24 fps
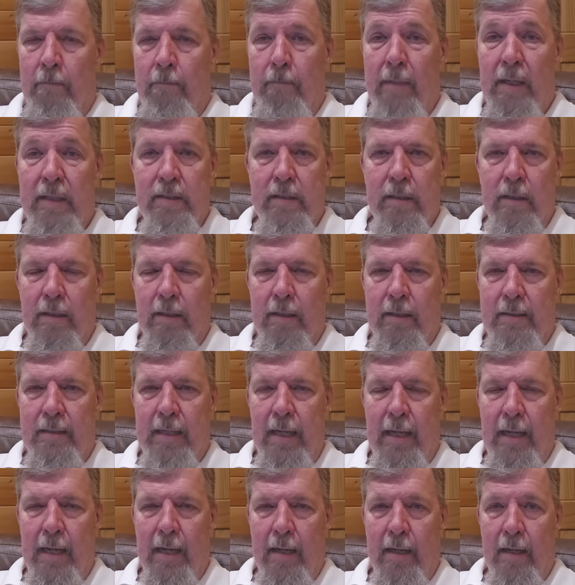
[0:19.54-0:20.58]
missile
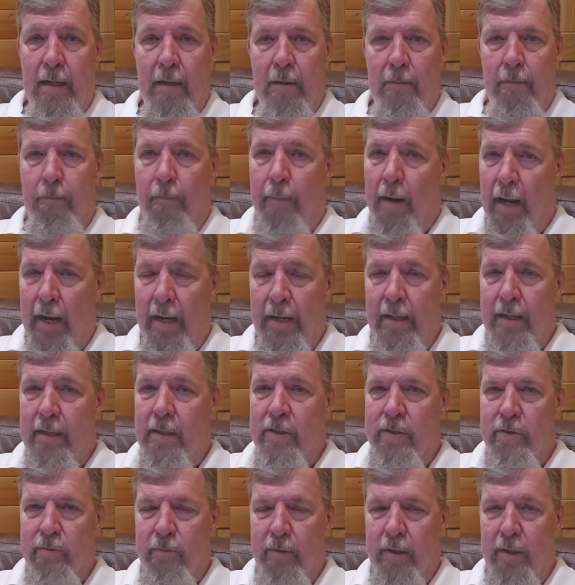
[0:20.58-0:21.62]
attack by
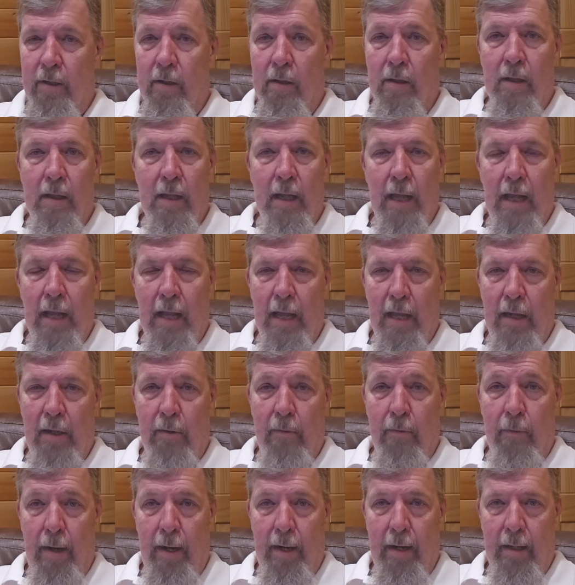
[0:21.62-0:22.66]
Israel on
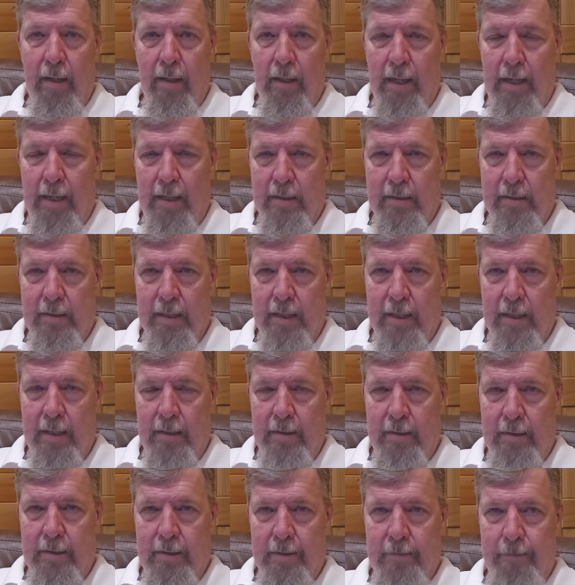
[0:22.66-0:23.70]
Iran last
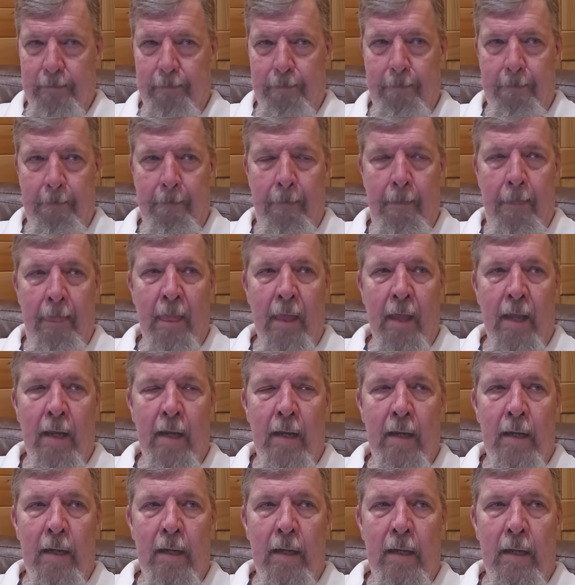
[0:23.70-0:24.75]
night.
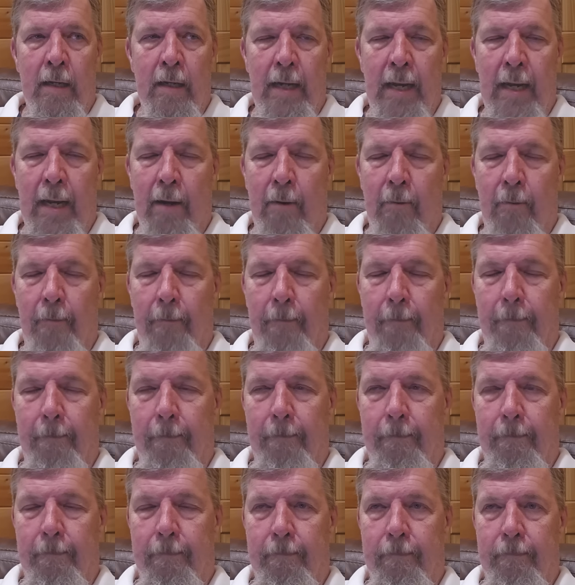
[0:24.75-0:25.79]
Now,
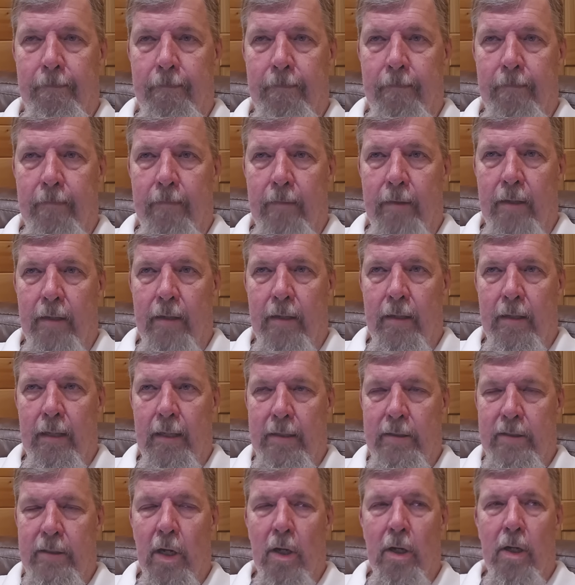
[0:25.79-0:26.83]

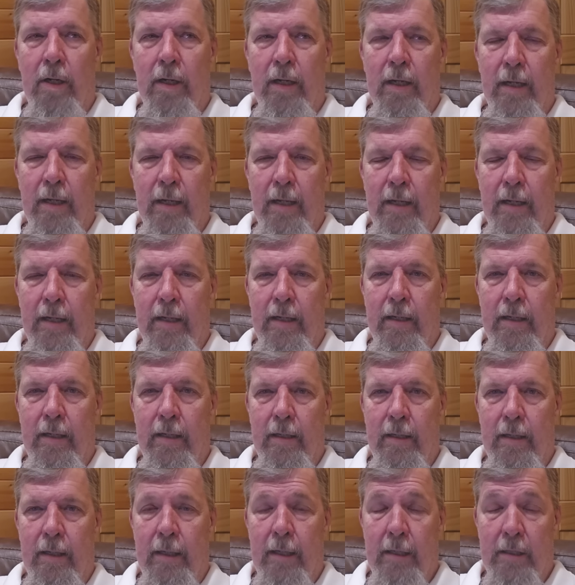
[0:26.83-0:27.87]
they targeted
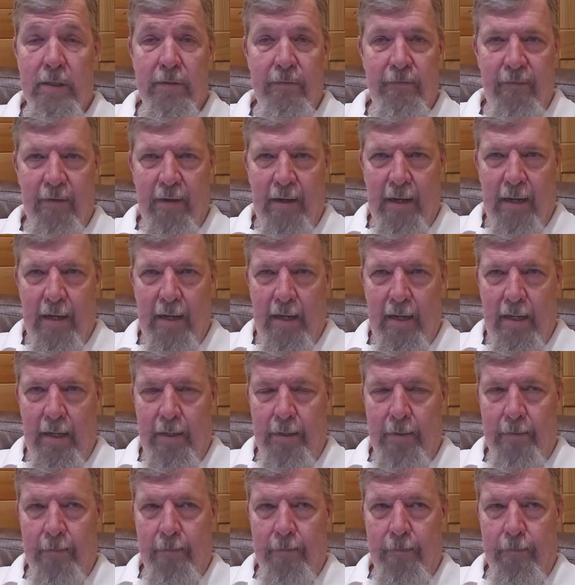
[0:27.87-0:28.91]

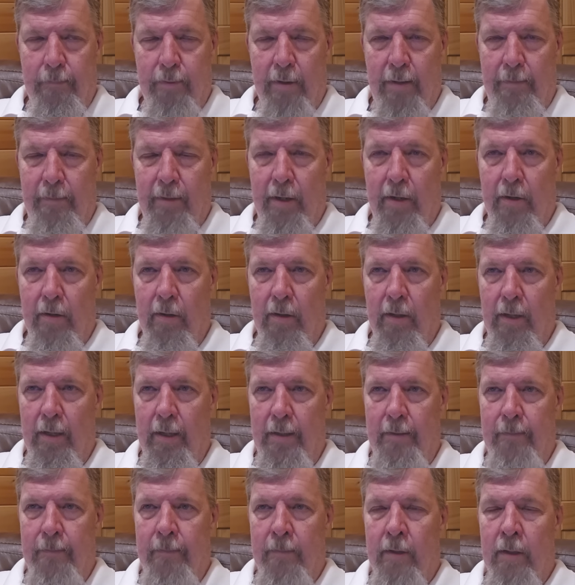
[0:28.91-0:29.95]
Isfahan
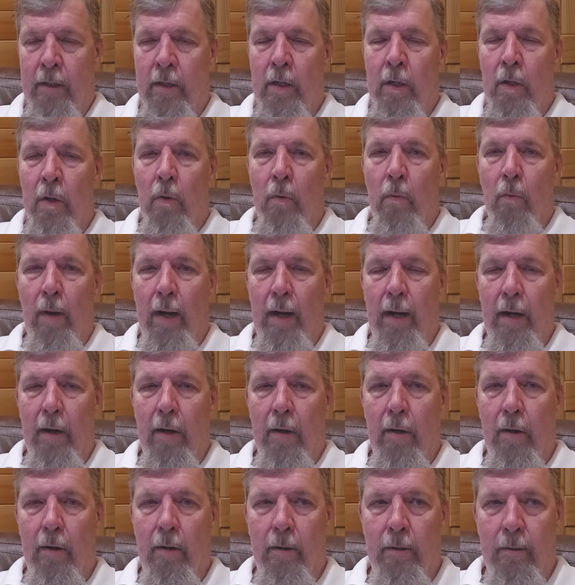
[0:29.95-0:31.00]
primarily,
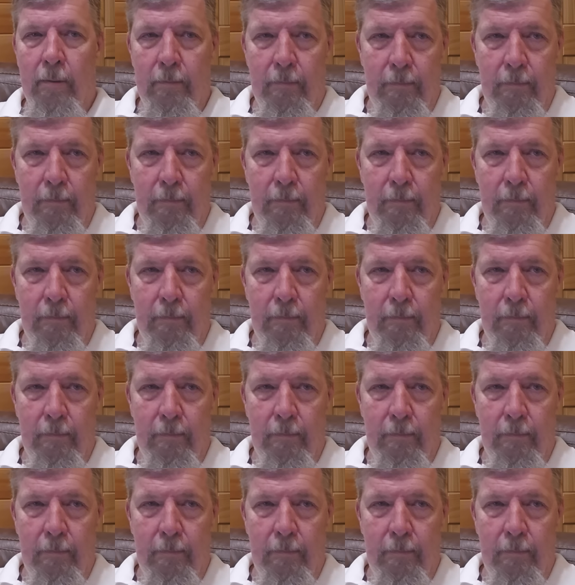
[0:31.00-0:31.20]
where